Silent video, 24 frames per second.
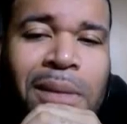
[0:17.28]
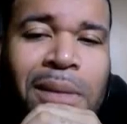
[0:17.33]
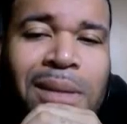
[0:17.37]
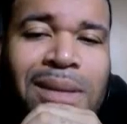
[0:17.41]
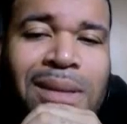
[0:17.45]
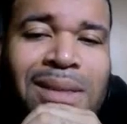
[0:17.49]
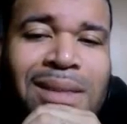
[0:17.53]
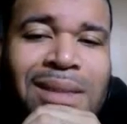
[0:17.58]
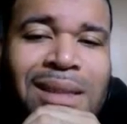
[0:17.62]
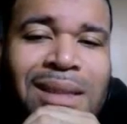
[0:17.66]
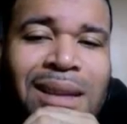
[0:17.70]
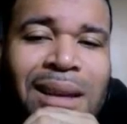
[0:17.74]

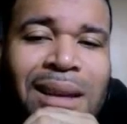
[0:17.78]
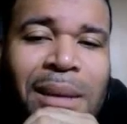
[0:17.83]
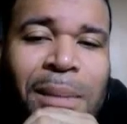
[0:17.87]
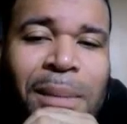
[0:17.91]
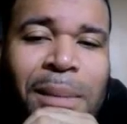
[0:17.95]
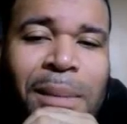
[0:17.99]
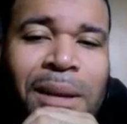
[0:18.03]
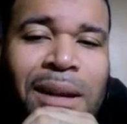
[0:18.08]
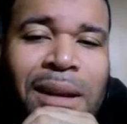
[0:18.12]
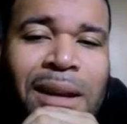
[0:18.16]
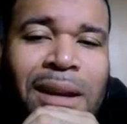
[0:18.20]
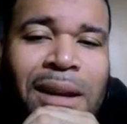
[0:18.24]
This is the
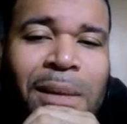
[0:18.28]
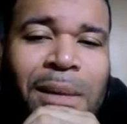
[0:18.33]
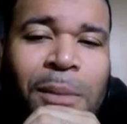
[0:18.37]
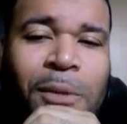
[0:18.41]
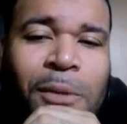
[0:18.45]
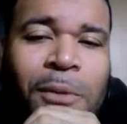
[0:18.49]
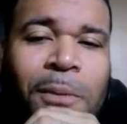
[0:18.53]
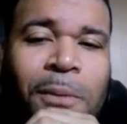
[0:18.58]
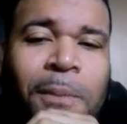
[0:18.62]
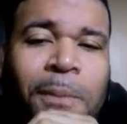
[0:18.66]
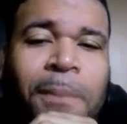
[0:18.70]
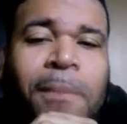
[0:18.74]
8-Bit
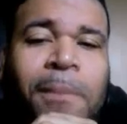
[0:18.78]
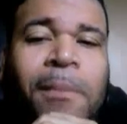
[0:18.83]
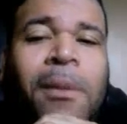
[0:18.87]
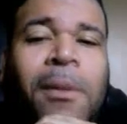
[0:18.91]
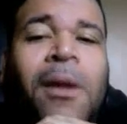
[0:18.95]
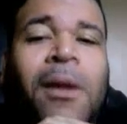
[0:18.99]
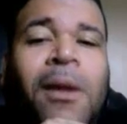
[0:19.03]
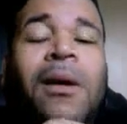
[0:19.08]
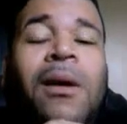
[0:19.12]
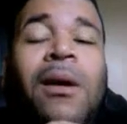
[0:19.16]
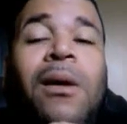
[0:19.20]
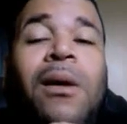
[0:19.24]
Animal.
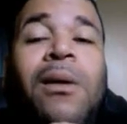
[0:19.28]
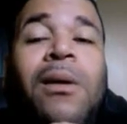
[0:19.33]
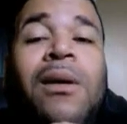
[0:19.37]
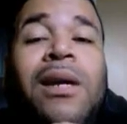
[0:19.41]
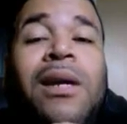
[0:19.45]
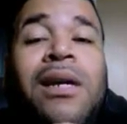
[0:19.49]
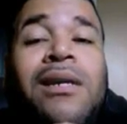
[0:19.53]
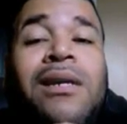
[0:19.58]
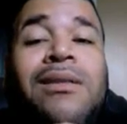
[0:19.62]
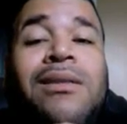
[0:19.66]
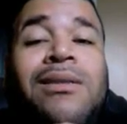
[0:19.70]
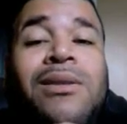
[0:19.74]

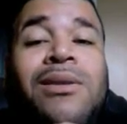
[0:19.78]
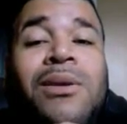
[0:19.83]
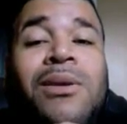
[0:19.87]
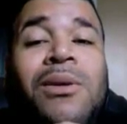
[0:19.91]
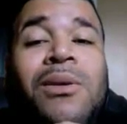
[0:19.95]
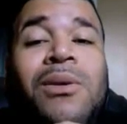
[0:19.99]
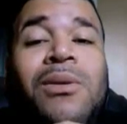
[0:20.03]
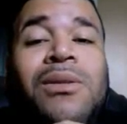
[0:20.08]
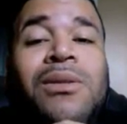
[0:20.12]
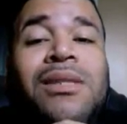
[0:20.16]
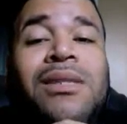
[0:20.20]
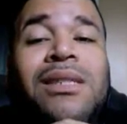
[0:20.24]
Okay,
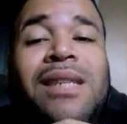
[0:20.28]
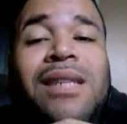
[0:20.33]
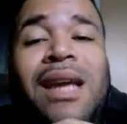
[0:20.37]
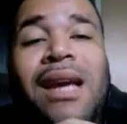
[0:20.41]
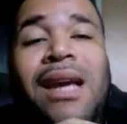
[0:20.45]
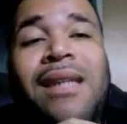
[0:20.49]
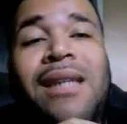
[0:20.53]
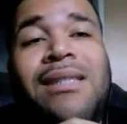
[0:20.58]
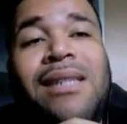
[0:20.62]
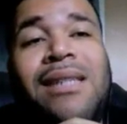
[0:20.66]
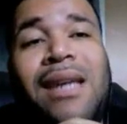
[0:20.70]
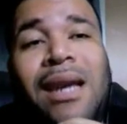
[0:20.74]
so
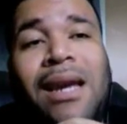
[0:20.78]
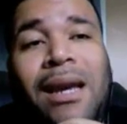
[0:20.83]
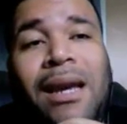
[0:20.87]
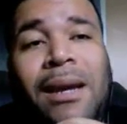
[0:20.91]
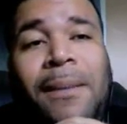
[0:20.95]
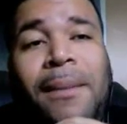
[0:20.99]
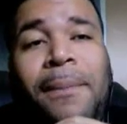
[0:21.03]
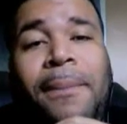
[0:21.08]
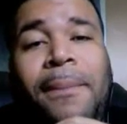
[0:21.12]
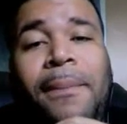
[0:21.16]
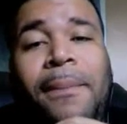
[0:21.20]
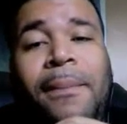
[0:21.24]
today's
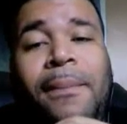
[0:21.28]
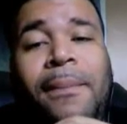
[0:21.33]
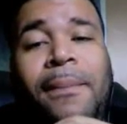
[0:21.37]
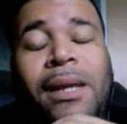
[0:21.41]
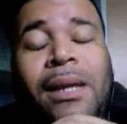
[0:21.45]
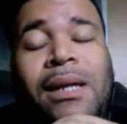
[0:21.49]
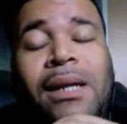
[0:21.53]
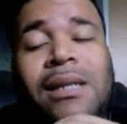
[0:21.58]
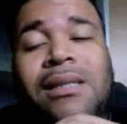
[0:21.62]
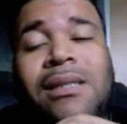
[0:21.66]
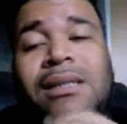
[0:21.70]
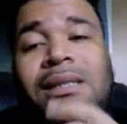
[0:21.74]
game
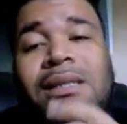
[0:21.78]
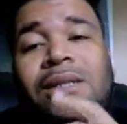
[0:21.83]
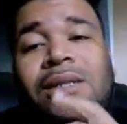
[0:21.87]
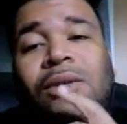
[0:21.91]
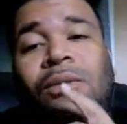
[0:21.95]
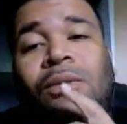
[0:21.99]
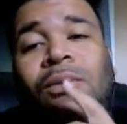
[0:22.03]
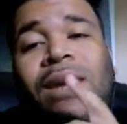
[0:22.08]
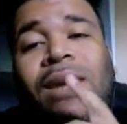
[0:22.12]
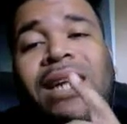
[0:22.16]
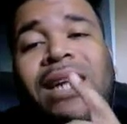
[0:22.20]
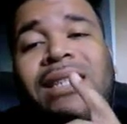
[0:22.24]
is the
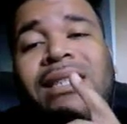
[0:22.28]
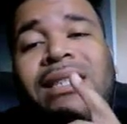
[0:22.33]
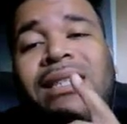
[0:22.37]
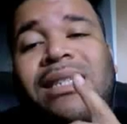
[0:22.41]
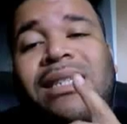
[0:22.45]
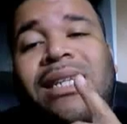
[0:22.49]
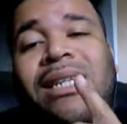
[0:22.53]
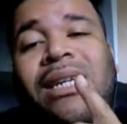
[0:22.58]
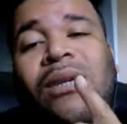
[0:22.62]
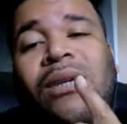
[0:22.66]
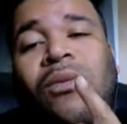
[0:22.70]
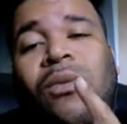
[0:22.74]
direct
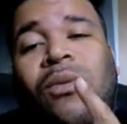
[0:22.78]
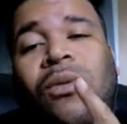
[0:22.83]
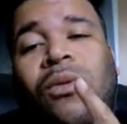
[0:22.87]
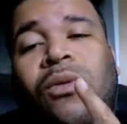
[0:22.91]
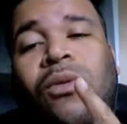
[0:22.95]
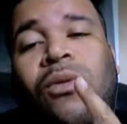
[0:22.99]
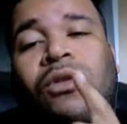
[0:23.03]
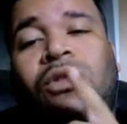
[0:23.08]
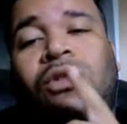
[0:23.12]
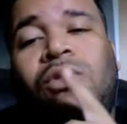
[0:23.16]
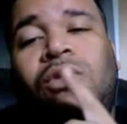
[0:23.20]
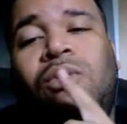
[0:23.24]

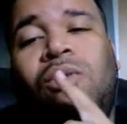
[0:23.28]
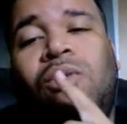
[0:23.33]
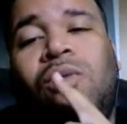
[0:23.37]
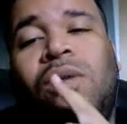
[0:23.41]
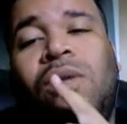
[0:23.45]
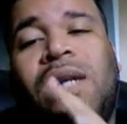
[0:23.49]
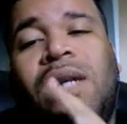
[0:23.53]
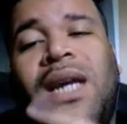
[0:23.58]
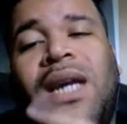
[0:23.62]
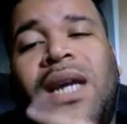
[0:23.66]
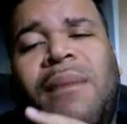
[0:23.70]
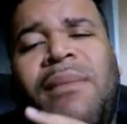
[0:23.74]
sequel to
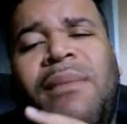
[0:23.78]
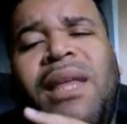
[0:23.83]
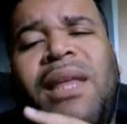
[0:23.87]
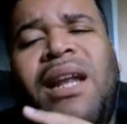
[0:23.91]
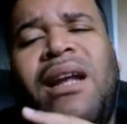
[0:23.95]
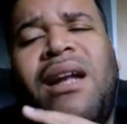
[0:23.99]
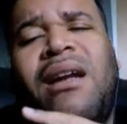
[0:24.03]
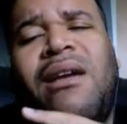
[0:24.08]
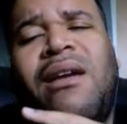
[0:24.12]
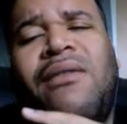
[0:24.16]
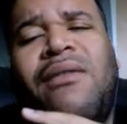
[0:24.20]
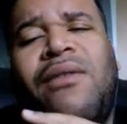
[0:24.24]
a game that
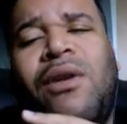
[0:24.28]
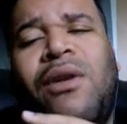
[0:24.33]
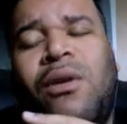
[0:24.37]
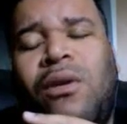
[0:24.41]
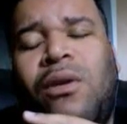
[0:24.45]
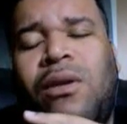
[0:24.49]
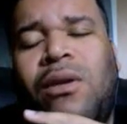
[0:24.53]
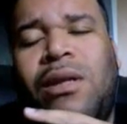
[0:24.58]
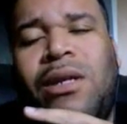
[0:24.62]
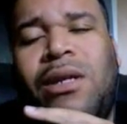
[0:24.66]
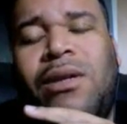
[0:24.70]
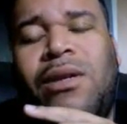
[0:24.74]
I covered
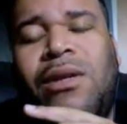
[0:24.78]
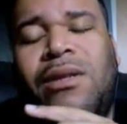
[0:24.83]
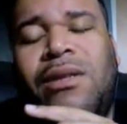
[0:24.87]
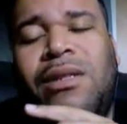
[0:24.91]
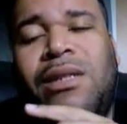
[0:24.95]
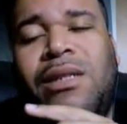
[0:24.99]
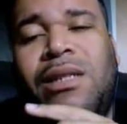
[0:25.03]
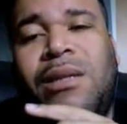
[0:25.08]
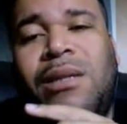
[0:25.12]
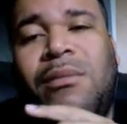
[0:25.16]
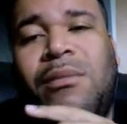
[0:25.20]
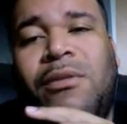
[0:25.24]
earlier in the
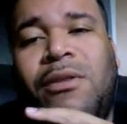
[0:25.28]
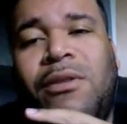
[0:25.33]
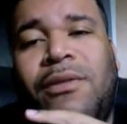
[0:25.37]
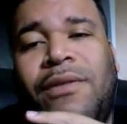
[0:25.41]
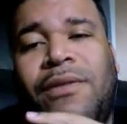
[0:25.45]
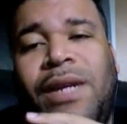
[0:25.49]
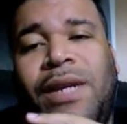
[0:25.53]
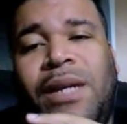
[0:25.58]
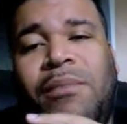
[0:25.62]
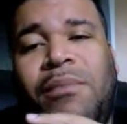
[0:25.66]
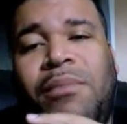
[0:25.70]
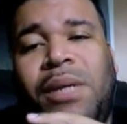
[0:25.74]
summer of
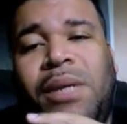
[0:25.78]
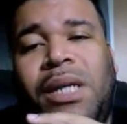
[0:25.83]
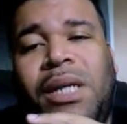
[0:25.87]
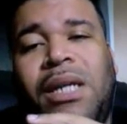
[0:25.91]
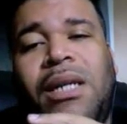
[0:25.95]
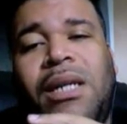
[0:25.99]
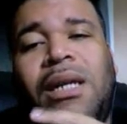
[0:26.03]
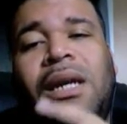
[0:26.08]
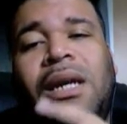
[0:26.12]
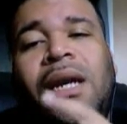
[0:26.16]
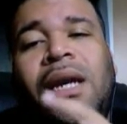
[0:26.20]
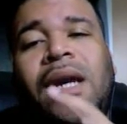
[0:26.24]

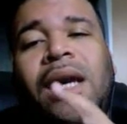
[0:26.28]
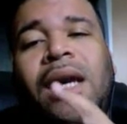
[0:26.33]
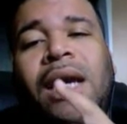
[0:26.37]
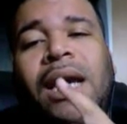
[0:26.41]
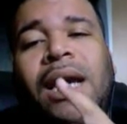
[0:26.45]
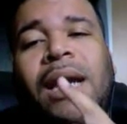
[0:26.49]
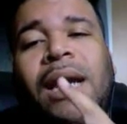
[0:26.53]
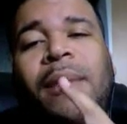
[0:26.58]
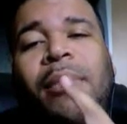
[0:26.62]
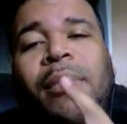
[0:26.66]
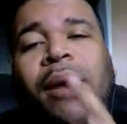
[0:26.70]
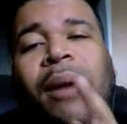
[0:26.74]
8-Bit
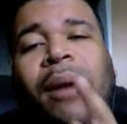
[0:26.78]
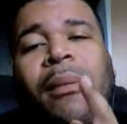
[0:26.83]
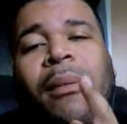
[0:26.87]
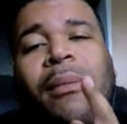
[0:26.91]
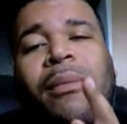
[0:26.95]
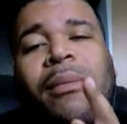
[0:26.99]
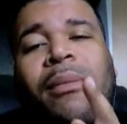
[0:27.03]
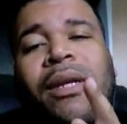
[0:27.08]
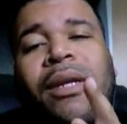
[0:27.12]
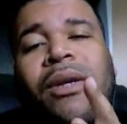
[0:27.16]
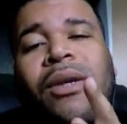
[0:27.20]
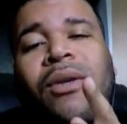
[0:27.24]
and
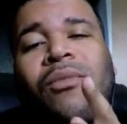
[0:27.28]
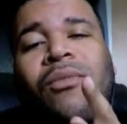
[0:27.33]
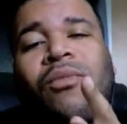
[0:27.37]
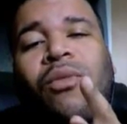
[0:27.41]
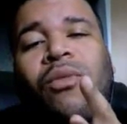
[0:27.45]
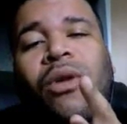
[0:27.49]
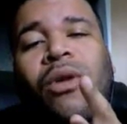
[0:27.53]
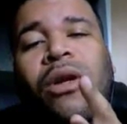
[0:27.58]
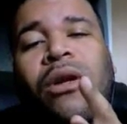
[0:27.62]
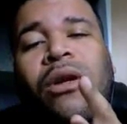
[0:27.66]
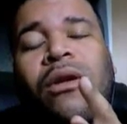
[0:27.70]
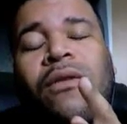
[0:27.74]
probably
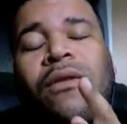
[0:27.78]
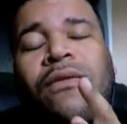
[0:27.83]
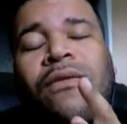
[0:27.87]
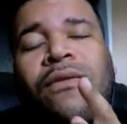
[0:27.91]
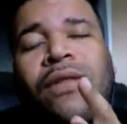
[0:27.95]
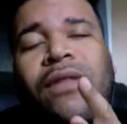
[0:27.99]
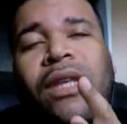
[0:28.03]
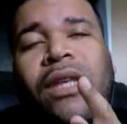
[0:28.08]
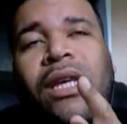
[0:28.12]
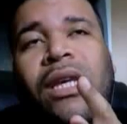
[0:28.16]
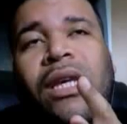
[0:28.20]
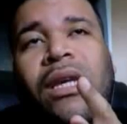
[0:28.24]
one of
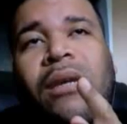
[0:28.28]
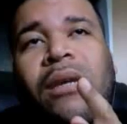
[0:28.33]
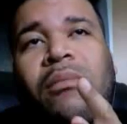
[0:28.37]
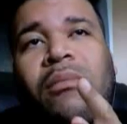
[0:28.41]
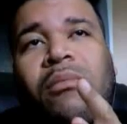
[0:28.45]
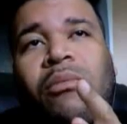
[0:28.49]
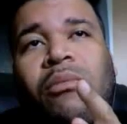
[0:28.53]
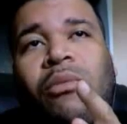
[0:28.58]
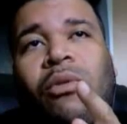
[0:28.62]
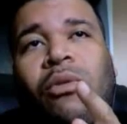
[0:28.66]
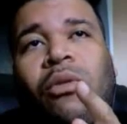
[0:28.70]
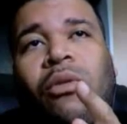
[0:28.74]
the
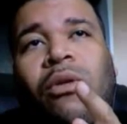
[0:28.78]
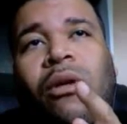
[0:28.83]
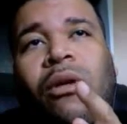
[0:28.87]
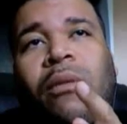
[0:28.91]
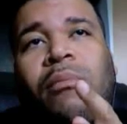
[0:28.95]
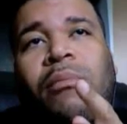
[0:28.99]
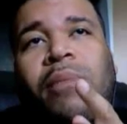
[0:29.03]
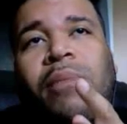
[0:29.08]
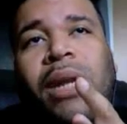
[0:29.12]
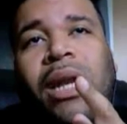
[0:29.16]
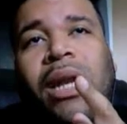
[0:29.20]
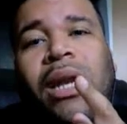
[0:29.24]
more
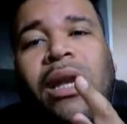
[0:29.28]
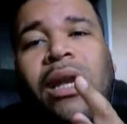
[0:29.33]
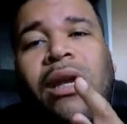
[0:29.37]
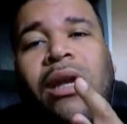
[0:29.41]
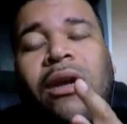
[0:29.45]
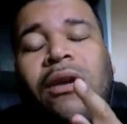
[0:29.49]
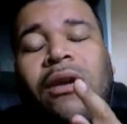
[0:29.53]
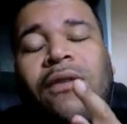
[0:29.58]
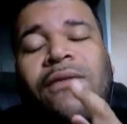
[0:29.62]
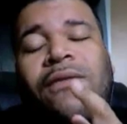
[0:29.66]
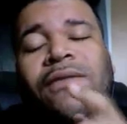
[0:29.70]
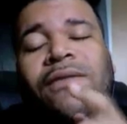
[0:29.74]

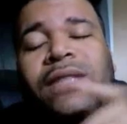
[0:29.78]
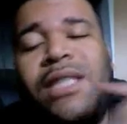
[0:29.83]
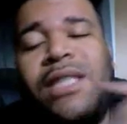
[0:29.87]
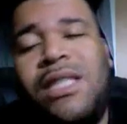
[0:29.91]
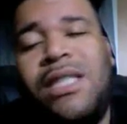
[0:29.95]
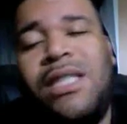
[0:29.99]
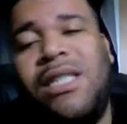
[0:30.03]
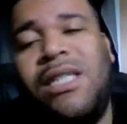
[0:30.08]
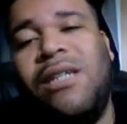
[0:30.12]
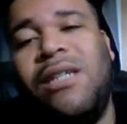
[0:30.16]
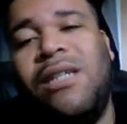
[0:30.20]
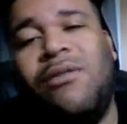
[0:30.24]
beloved
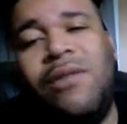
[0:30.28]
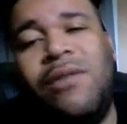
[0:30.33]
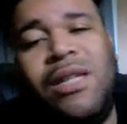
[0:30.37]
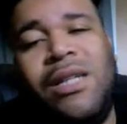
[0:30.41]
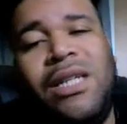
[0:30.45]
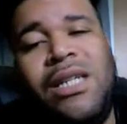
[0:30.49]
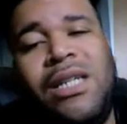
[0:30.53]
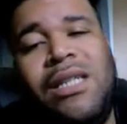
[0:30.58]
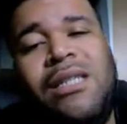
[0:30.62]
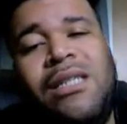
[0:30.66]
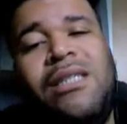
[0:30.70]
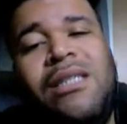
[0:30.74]

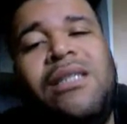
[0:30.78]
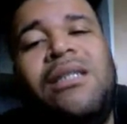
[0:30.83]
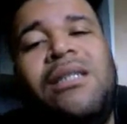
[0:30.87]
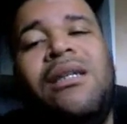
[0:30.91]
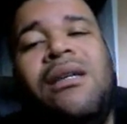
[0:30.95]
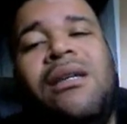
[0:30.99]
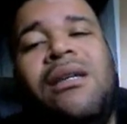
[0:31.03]
series